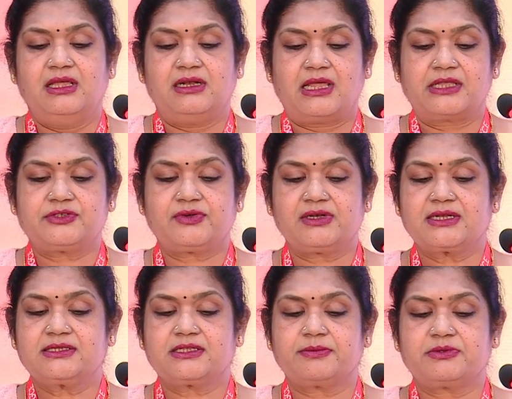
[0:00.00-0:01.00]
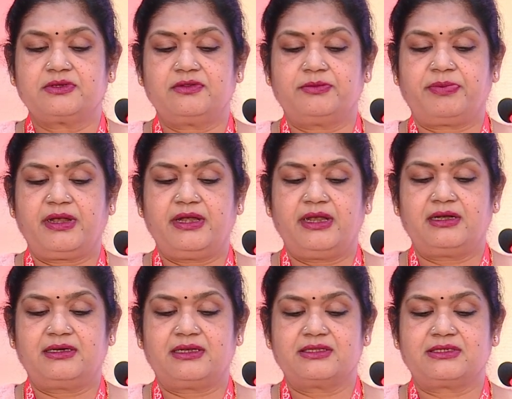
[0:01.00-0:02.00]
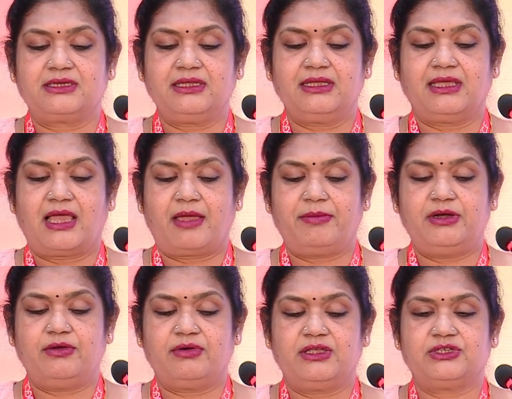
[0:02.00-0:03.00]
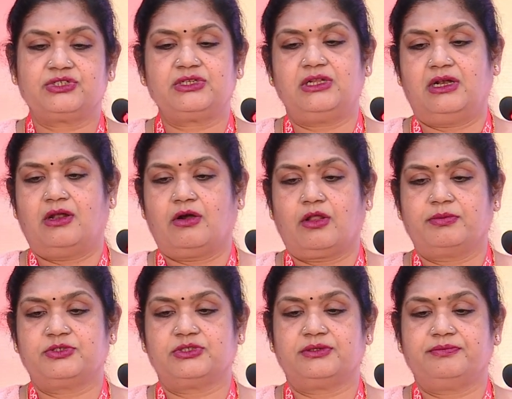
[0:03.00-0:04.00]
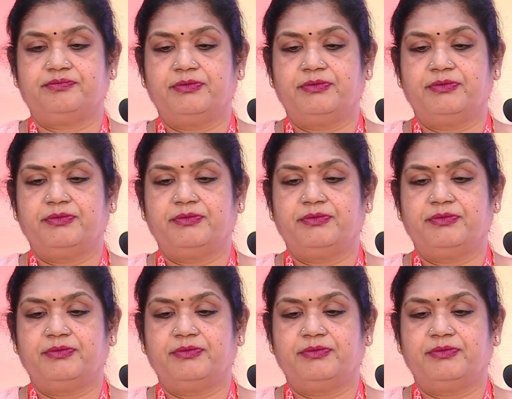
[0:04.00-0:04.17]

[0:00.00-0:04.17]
natural conception with prenatal testing, gamete donation and adoption.